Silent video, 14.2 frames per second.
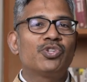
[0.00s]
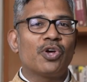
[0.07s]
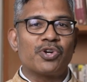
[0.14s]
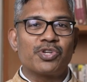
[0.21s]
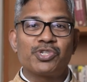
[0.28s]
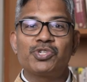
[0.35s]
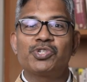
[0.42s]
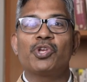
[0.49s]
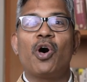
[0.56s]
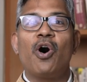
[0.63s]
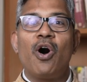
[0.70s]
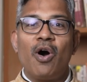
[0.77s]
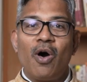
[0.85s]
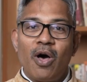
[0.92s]
or
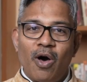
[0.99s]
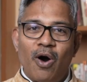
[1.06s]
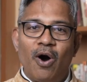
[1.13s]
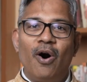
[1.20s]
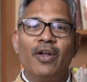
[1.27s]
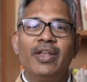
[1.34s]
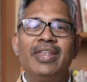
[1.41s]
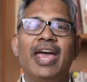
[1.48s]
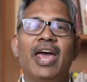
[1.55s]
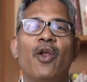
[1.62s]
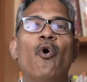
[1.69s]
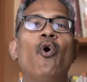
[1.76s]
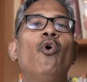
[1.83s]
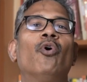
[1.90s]
saw on their
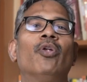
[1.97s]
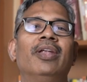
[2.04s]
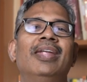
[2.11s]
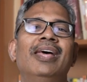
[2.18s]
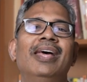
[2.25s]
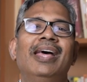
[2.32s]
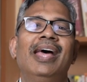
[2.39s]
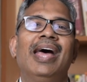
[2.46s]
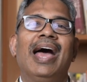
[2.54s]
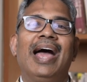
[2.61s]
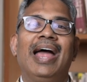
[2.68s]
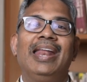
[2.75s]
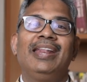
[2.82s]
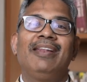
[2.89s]
own
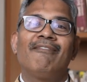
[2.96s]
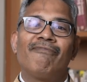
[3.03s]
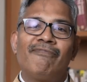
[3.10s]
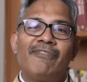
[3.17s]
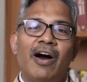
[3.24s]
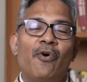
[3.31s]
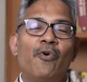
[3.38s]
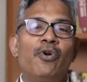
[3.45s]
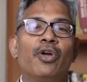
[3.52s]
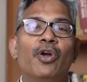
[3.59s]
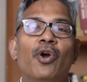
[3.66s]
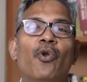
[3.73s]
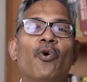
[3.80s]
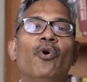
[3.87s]
and
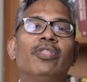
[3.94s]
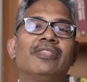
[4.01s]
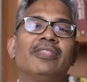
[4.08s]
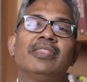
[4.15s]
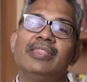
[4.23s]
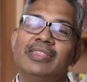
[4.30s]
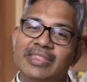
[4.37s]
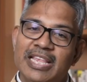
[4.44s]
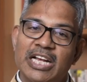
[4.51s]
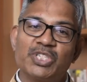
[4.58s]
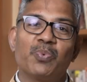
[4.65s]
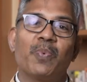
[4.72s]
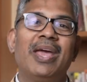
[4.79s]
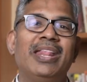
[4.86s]
found growth,
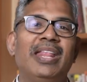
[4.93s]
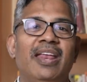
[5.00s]
that's where they